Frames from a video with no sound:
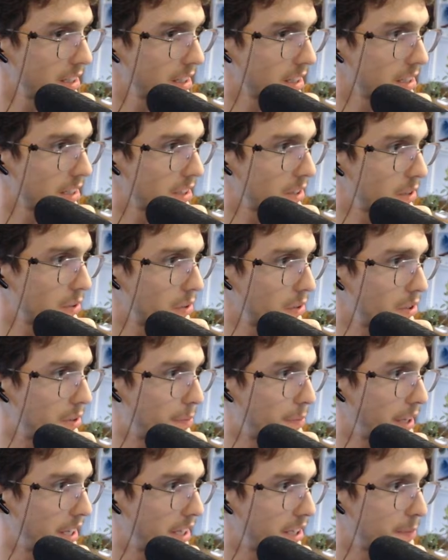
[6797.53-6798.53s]
Cool,
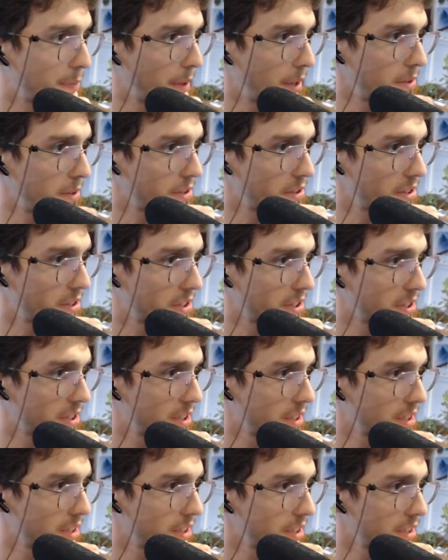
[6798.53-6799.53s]
pinned posts.
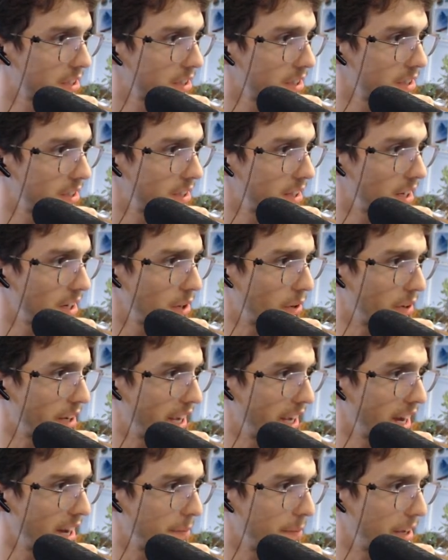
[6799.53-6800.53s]
Oh
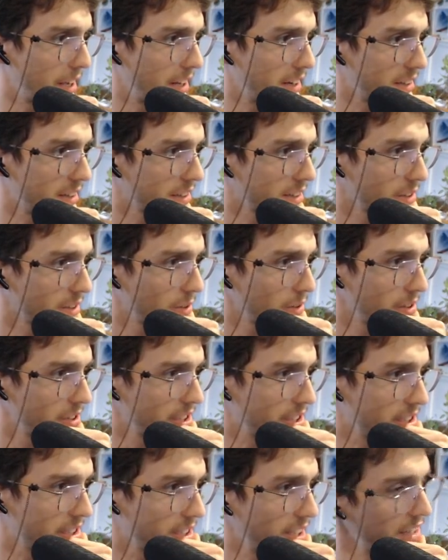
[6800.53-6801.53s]
yeah, man,
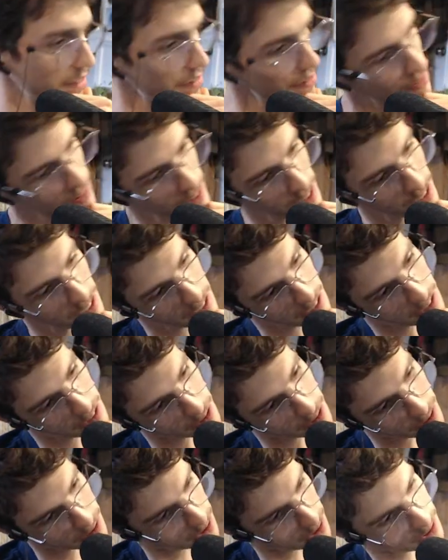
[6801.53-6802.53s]
gorgeous stuff.
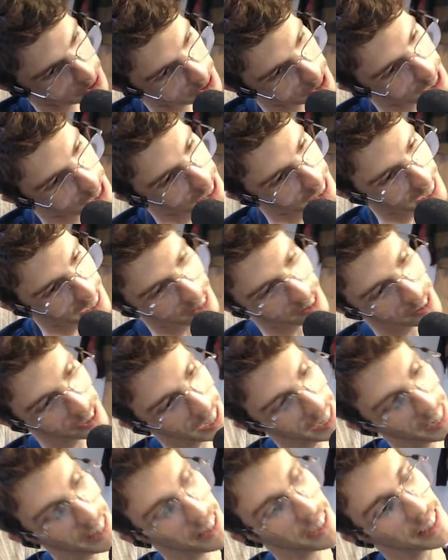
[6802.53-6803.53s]
I gotta look
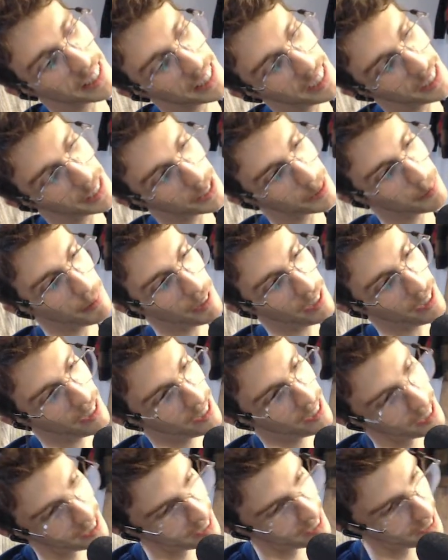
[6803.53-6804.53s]
at it like this, but
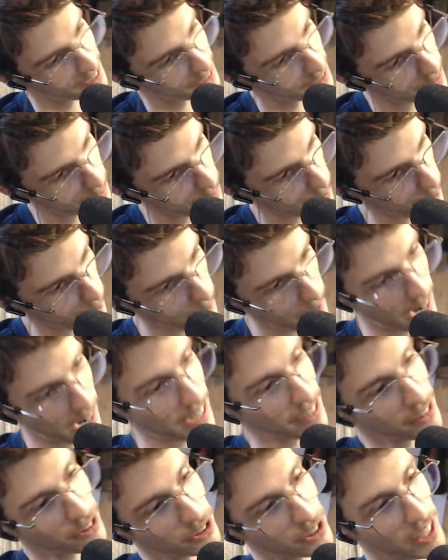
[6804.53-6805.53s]
I
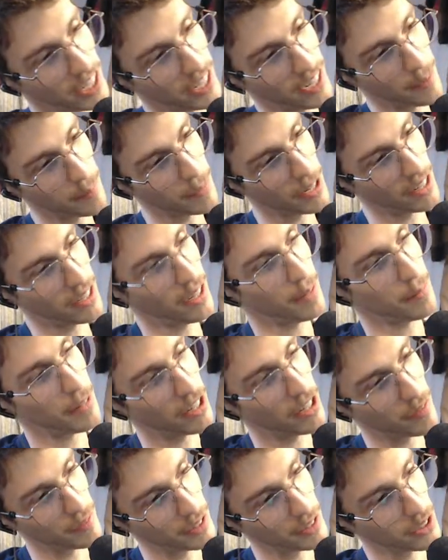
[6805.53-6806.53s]
understand. I'm not a
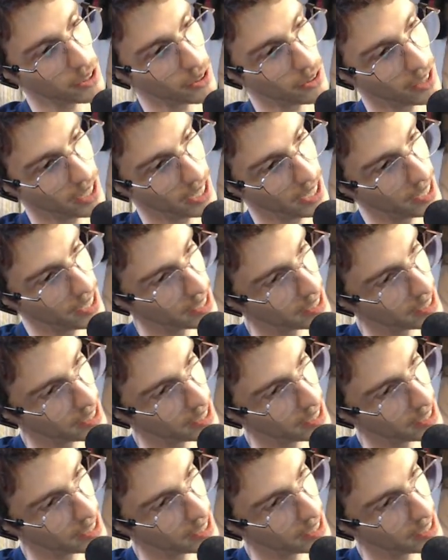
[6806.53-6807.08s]
vertical guy.